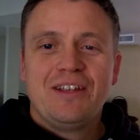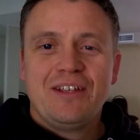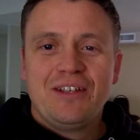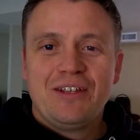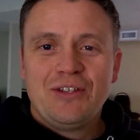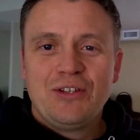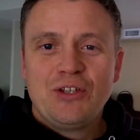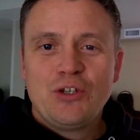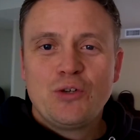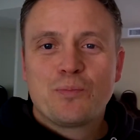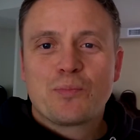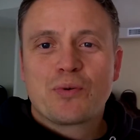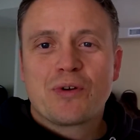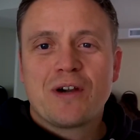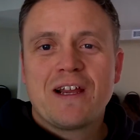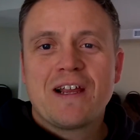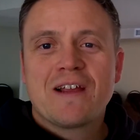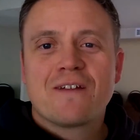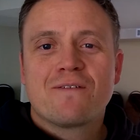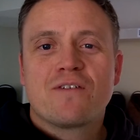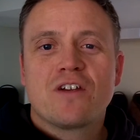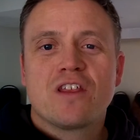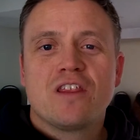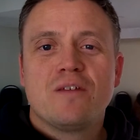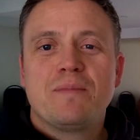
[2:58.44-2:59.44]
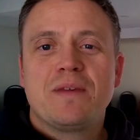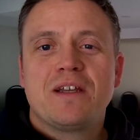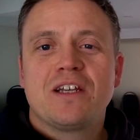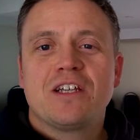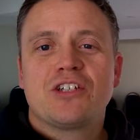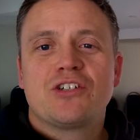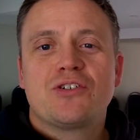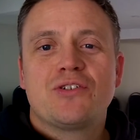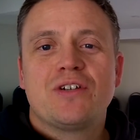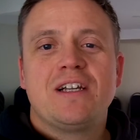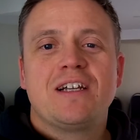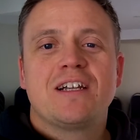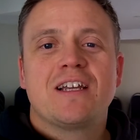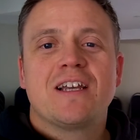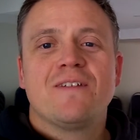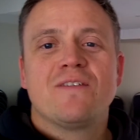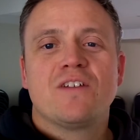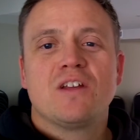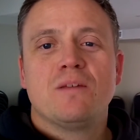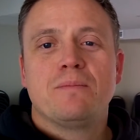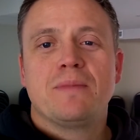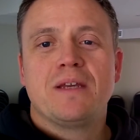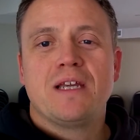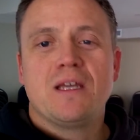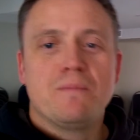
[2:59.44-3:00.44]
You praying for the ministry at
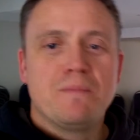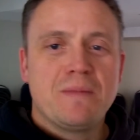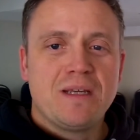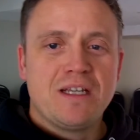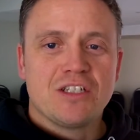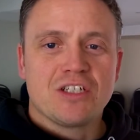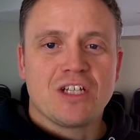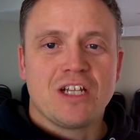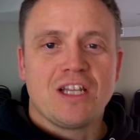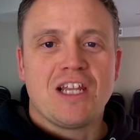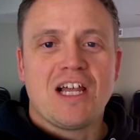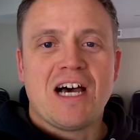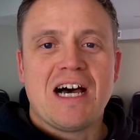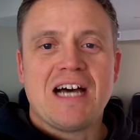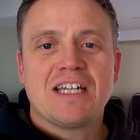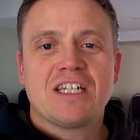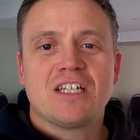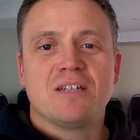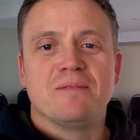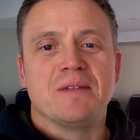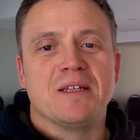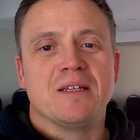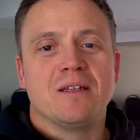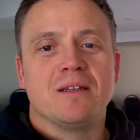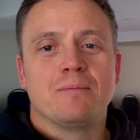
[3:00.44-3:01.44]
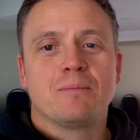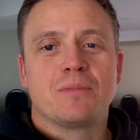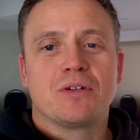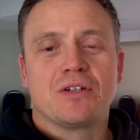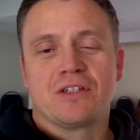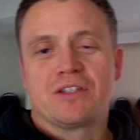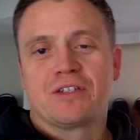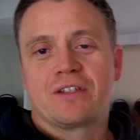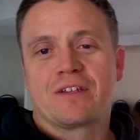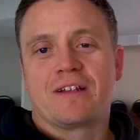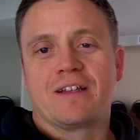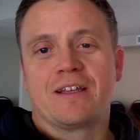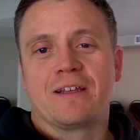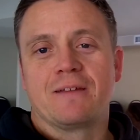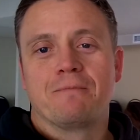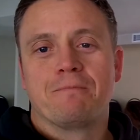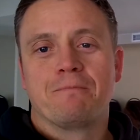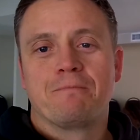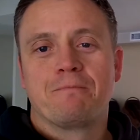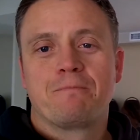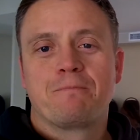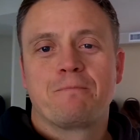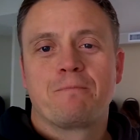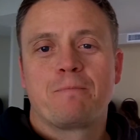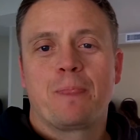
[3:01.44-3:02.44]
Covenant Bay means a lot to me personally.
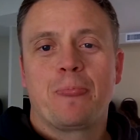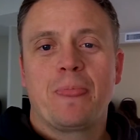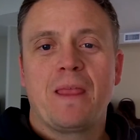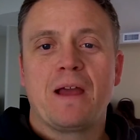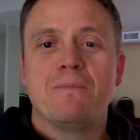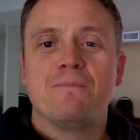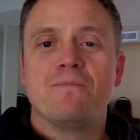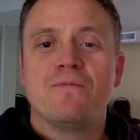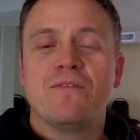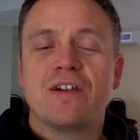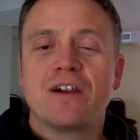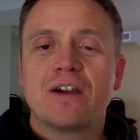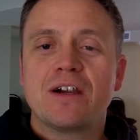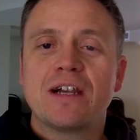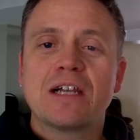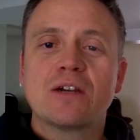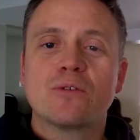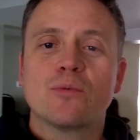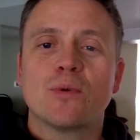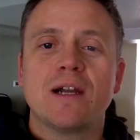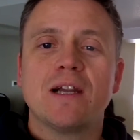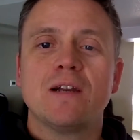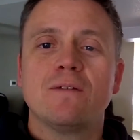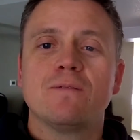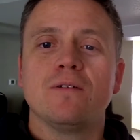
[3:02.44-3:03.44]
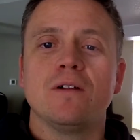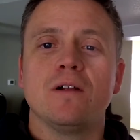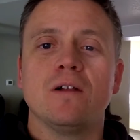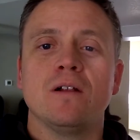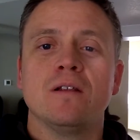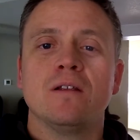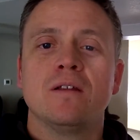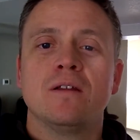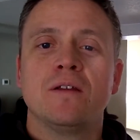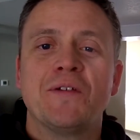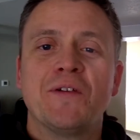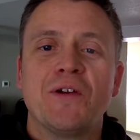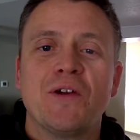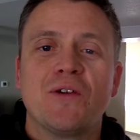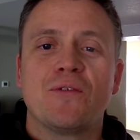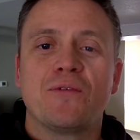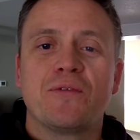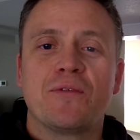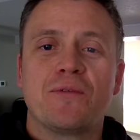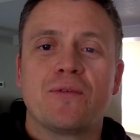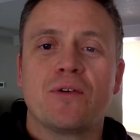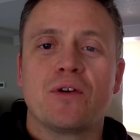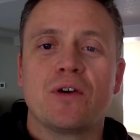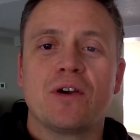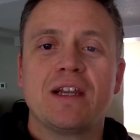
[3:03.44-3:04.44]
I'm very grateful
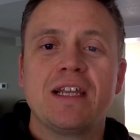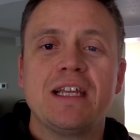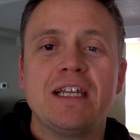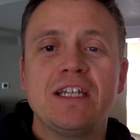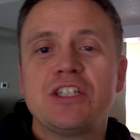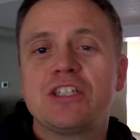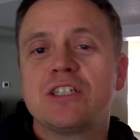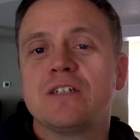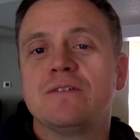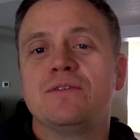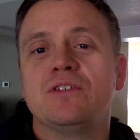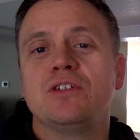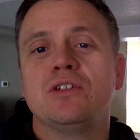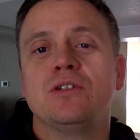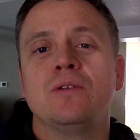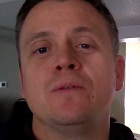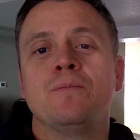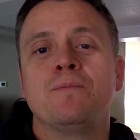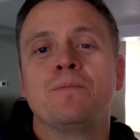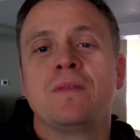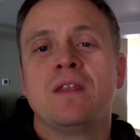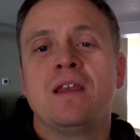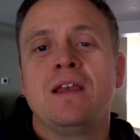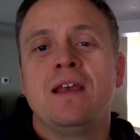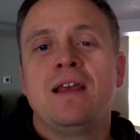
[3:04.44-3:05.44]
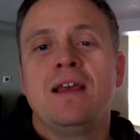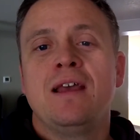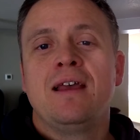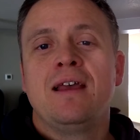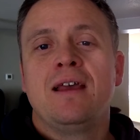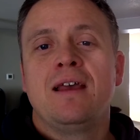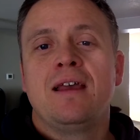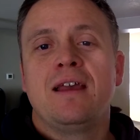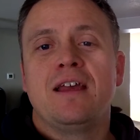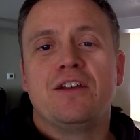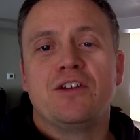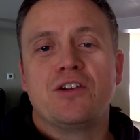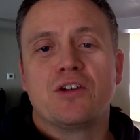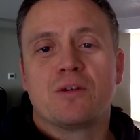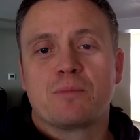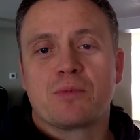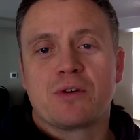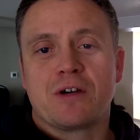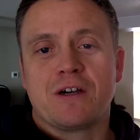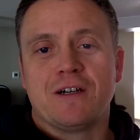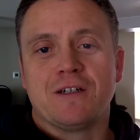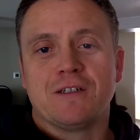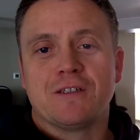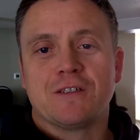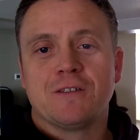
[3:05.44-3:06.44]
for each of you in your
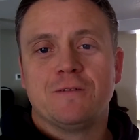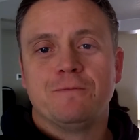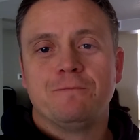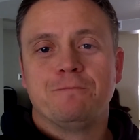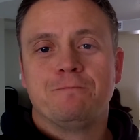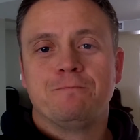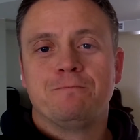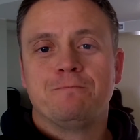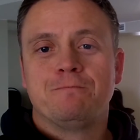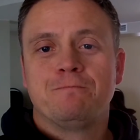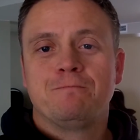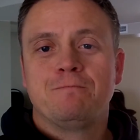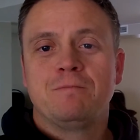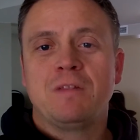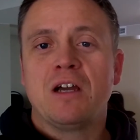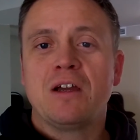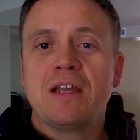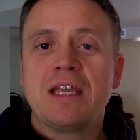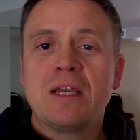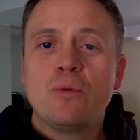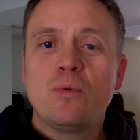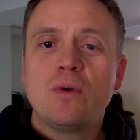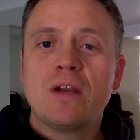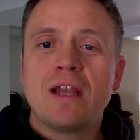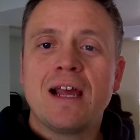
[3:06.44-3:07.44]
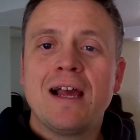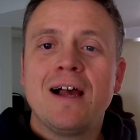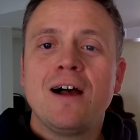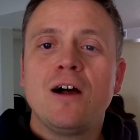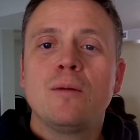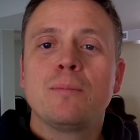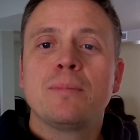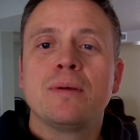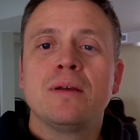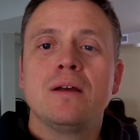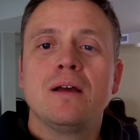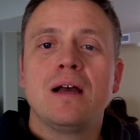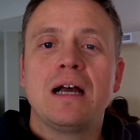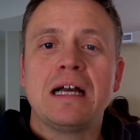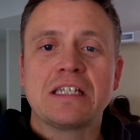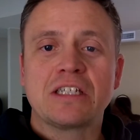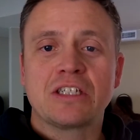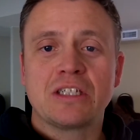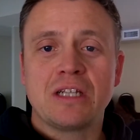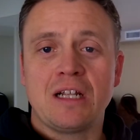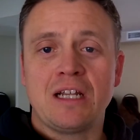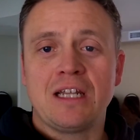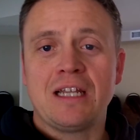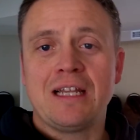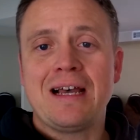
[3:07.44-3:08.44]
prayers. Now, it would help
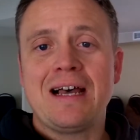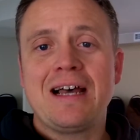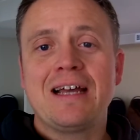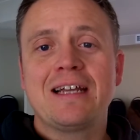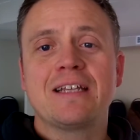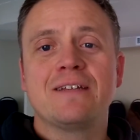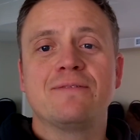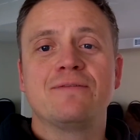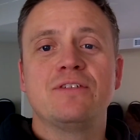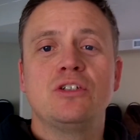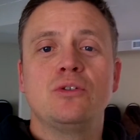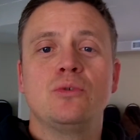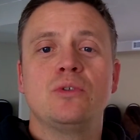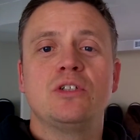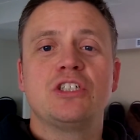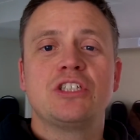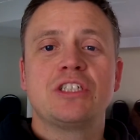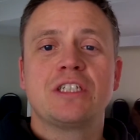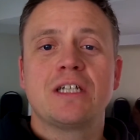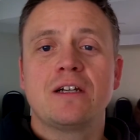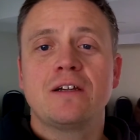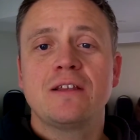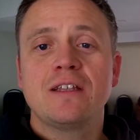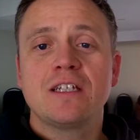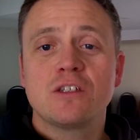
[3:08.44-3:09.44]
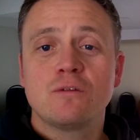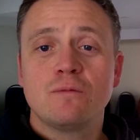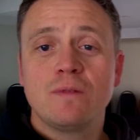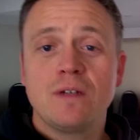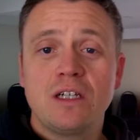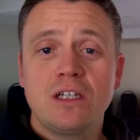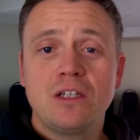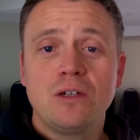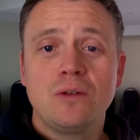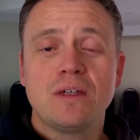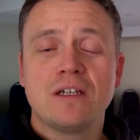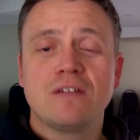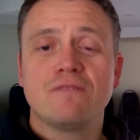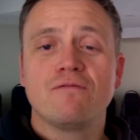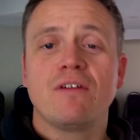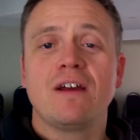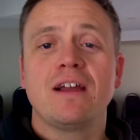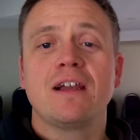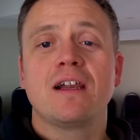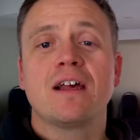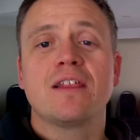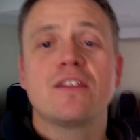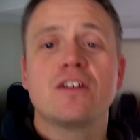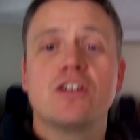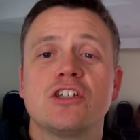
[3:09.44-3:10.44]
us a lot if you would share this video and
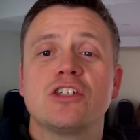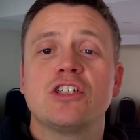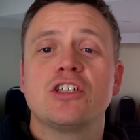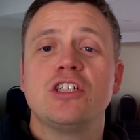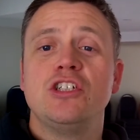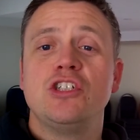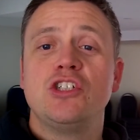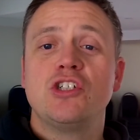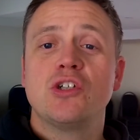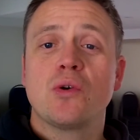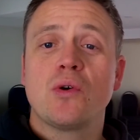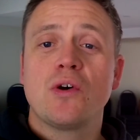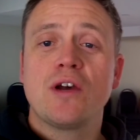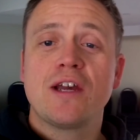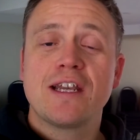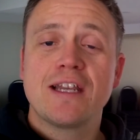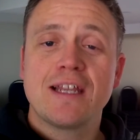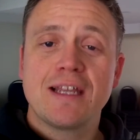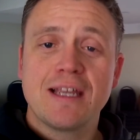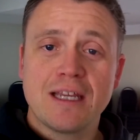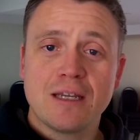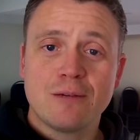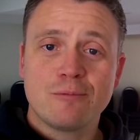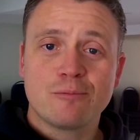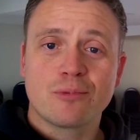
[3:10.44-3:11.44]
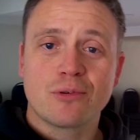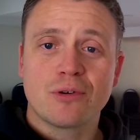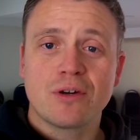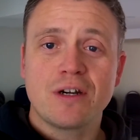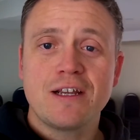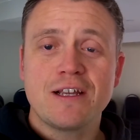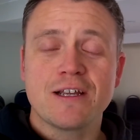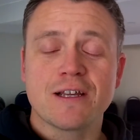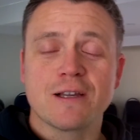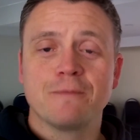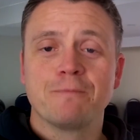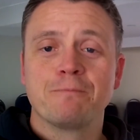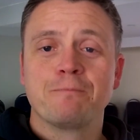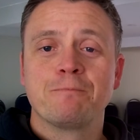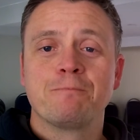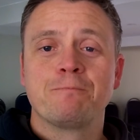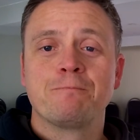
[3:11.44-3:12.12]
invite others to join in praying.